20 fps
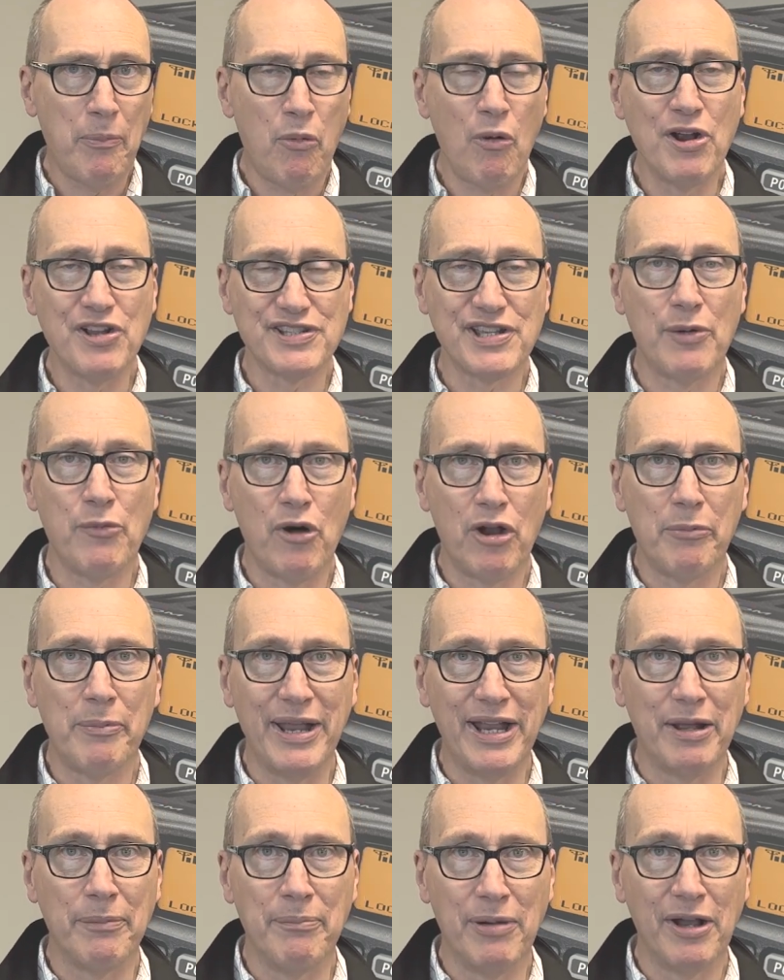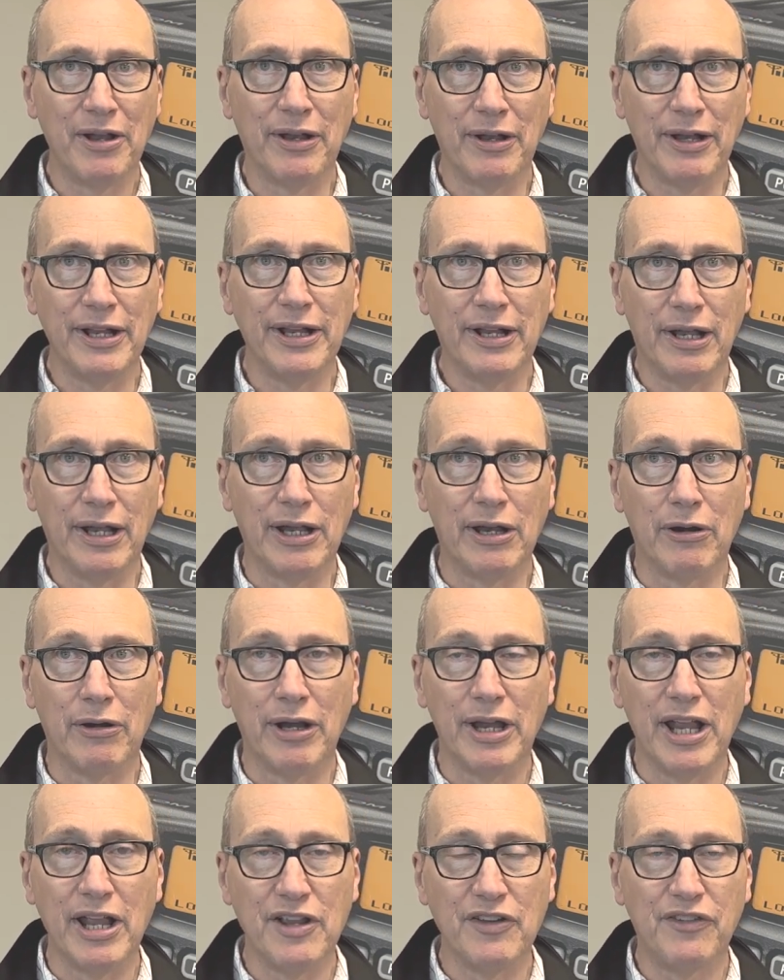points I want to make abundantly clear
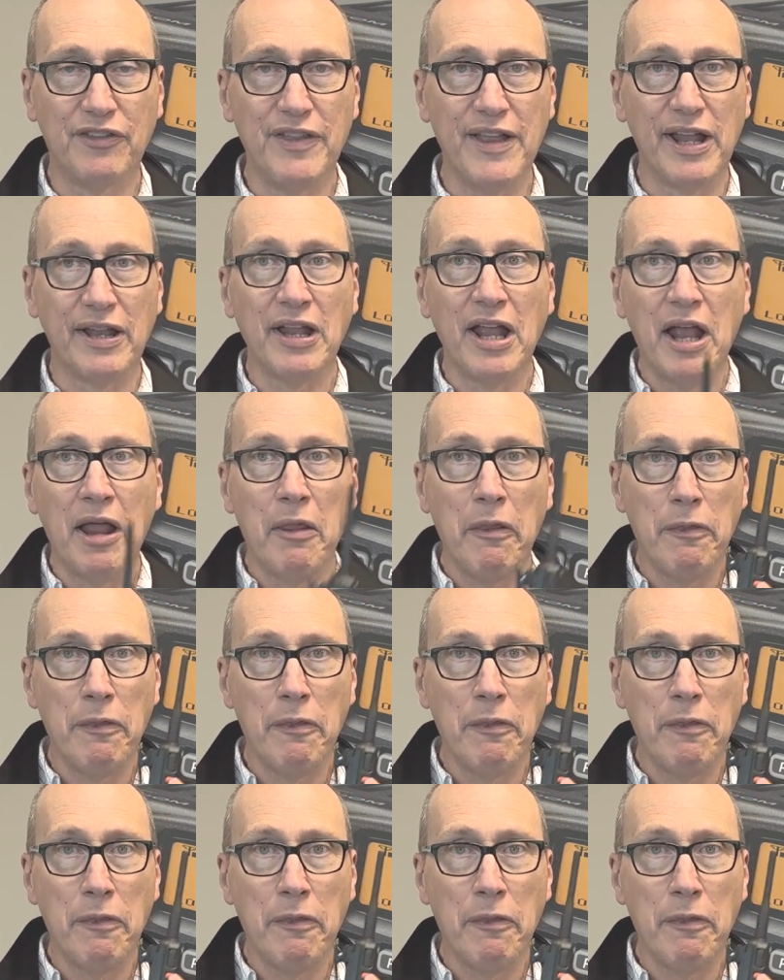is that